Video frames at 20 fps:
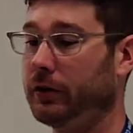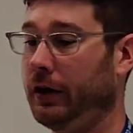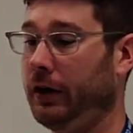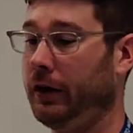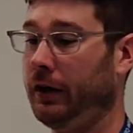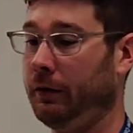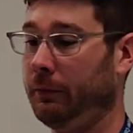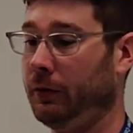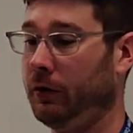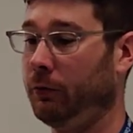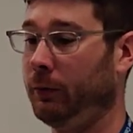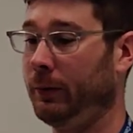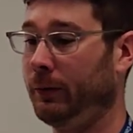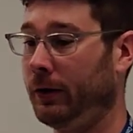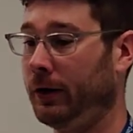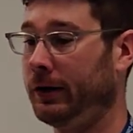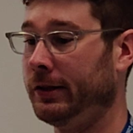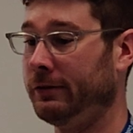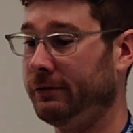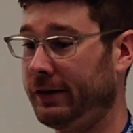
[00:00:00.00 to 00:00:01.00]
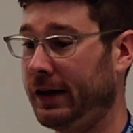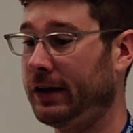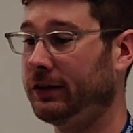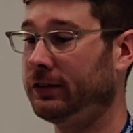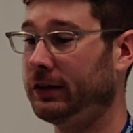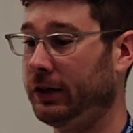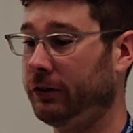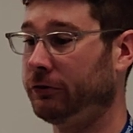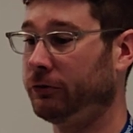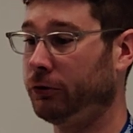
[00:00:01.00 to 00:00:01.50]
But we wanted the
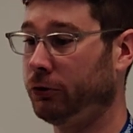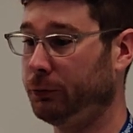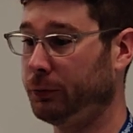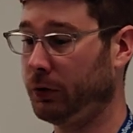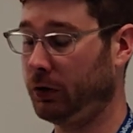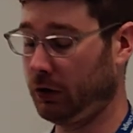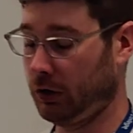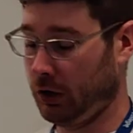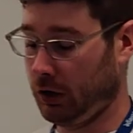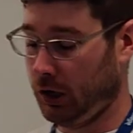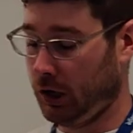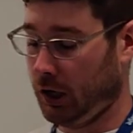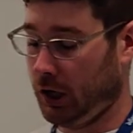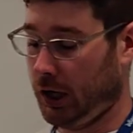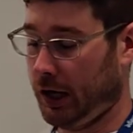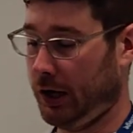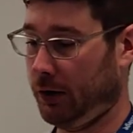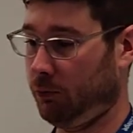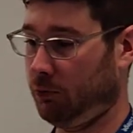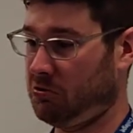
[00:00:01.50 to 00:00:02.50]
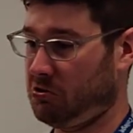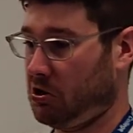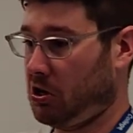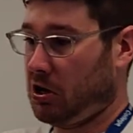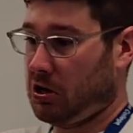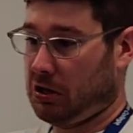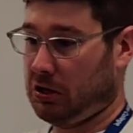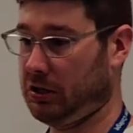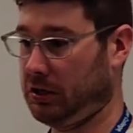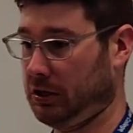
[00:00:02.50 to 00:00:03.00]
fast task group, and we'll
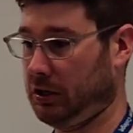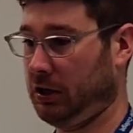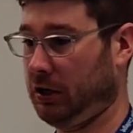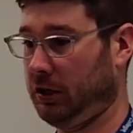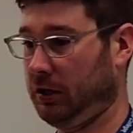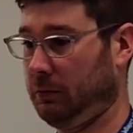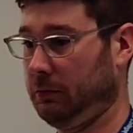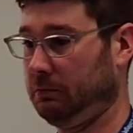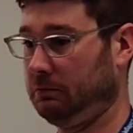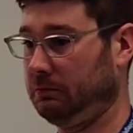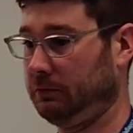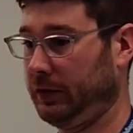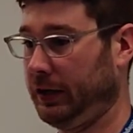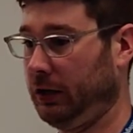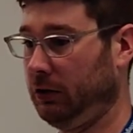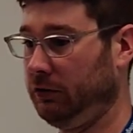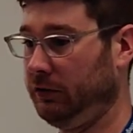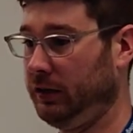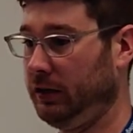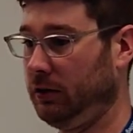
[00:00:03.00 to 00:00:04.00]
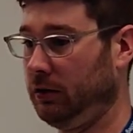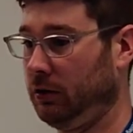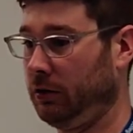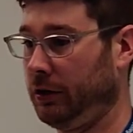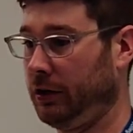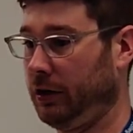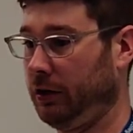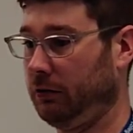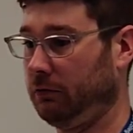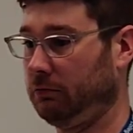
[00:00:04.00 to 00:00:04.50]
call it LD
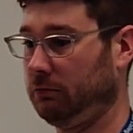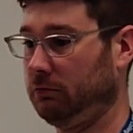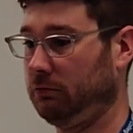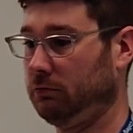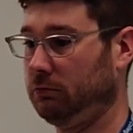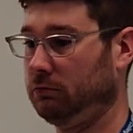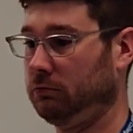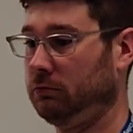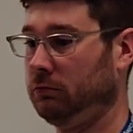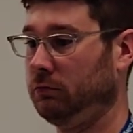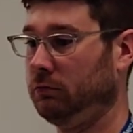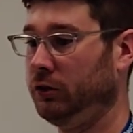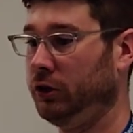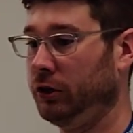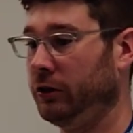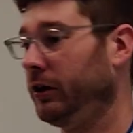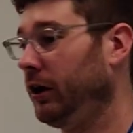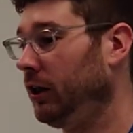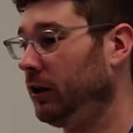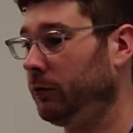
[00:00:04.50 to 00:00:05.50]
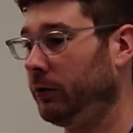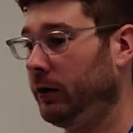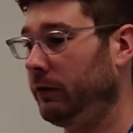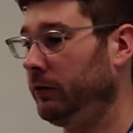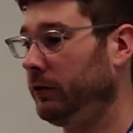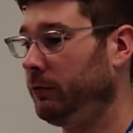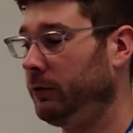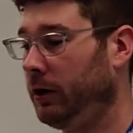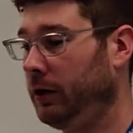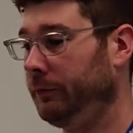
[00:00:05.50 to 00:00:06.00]
learning. You can call it
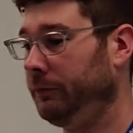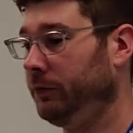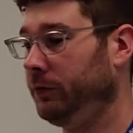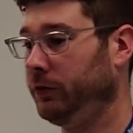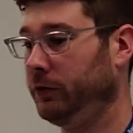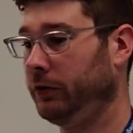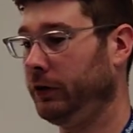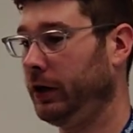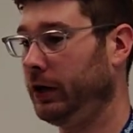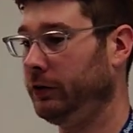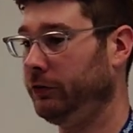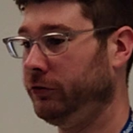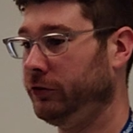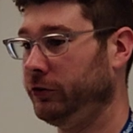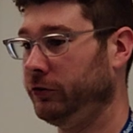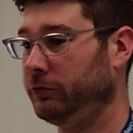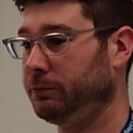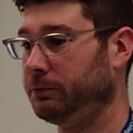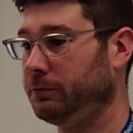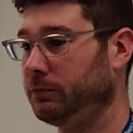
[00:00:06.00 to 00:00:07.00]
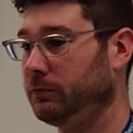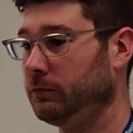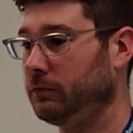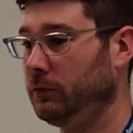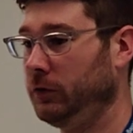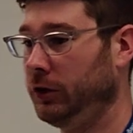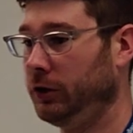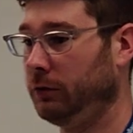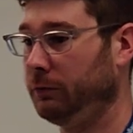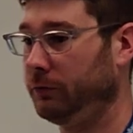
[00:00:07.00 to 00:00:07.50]
whatever you want. Okay, it's just,
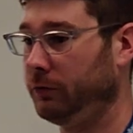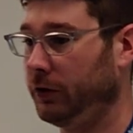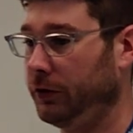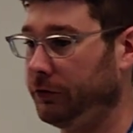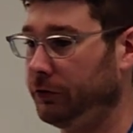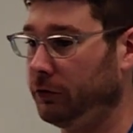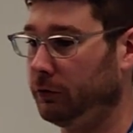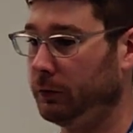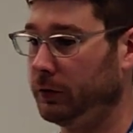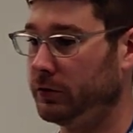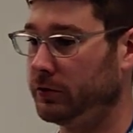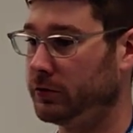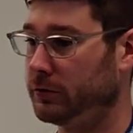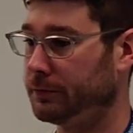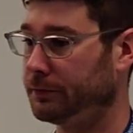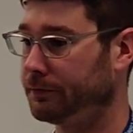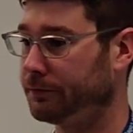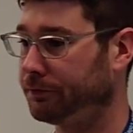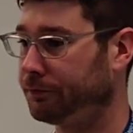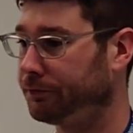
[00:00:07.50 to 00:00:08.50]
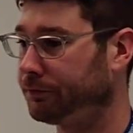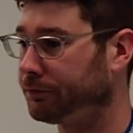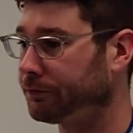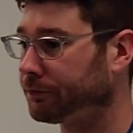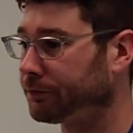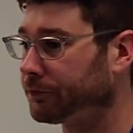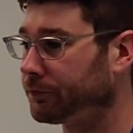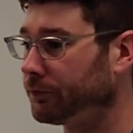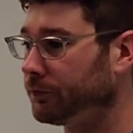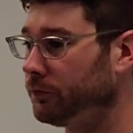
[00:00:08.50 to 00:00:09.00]
for us humans.
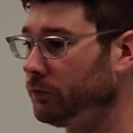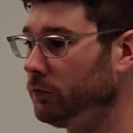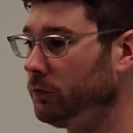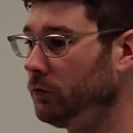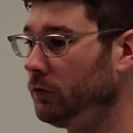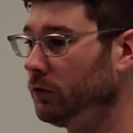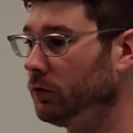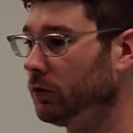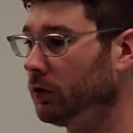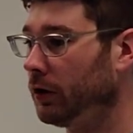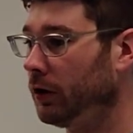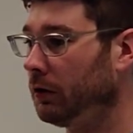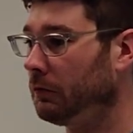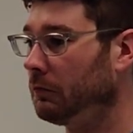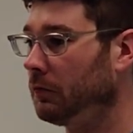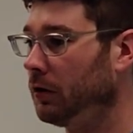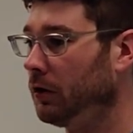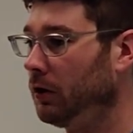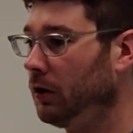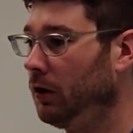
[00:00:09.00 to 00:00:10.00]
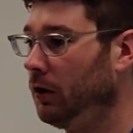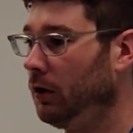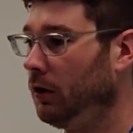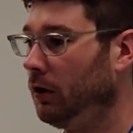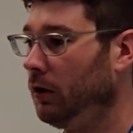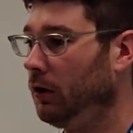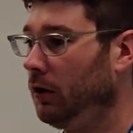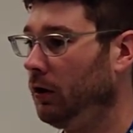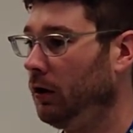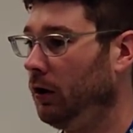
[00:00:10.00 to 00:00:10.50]
Okay.
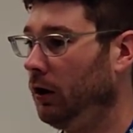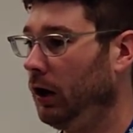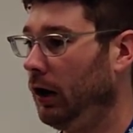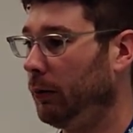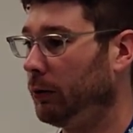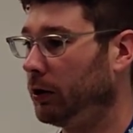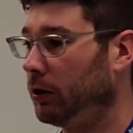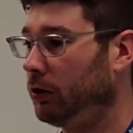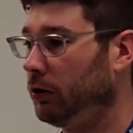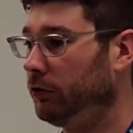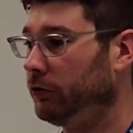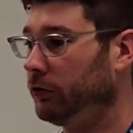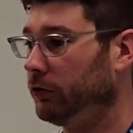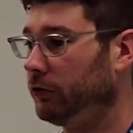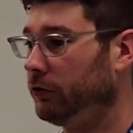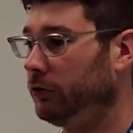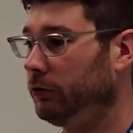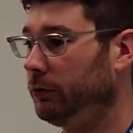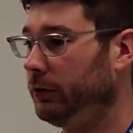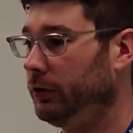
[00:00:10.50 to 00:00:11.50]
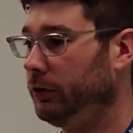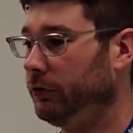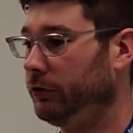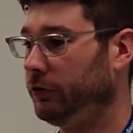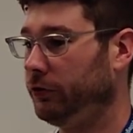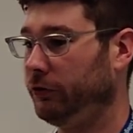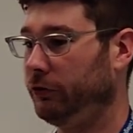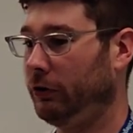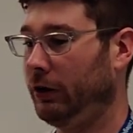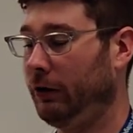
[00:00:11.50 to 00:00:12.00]
I want to close those two windows
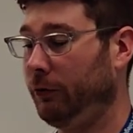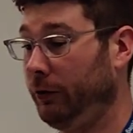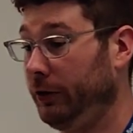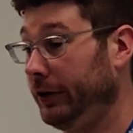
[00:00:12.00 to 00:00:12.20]
because they're not